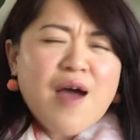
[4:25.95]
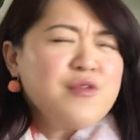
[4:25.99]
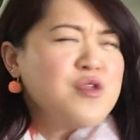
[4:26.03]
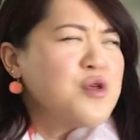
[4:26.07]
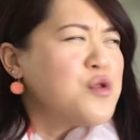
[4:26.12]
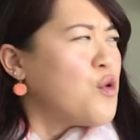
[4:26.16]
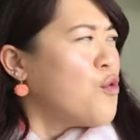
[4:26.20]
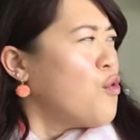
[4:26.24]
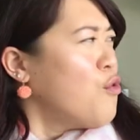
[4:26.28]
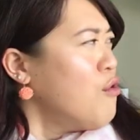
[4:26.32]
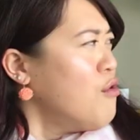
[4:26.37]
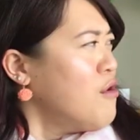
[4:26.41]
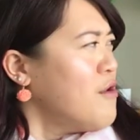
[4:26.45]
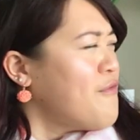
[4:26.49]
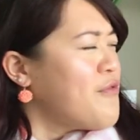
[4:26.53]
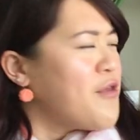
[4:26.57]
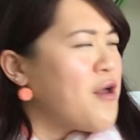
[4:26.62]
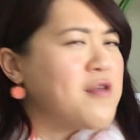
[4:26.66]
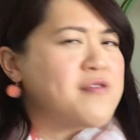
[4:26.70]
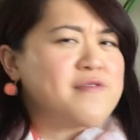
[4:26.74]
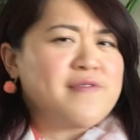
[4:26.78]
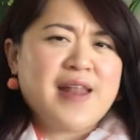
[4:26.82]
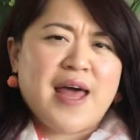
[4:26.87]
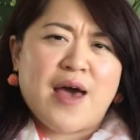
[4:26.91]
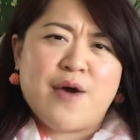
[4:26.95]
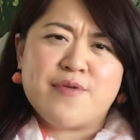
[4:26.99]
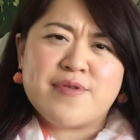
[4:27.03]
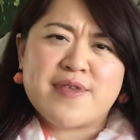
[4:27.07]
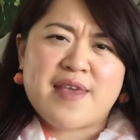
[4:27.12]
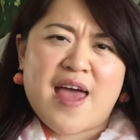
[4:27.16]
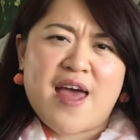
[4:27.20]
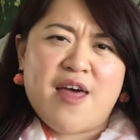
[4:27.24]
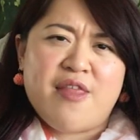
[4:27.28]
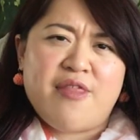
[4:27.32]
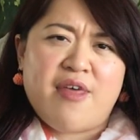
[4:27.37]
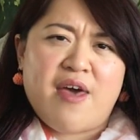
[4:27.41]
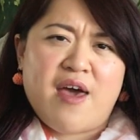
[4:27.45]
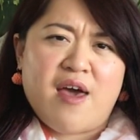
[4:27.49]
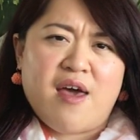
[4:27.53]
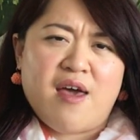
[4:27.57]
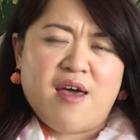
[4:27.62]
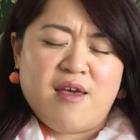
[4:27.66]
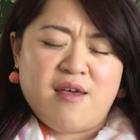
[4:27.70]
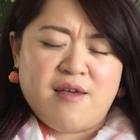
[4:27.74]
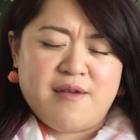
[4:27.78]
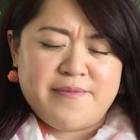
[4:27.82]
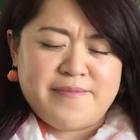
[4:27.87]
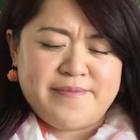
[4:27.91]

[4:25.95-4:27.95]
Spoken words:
did all of those flowers get there?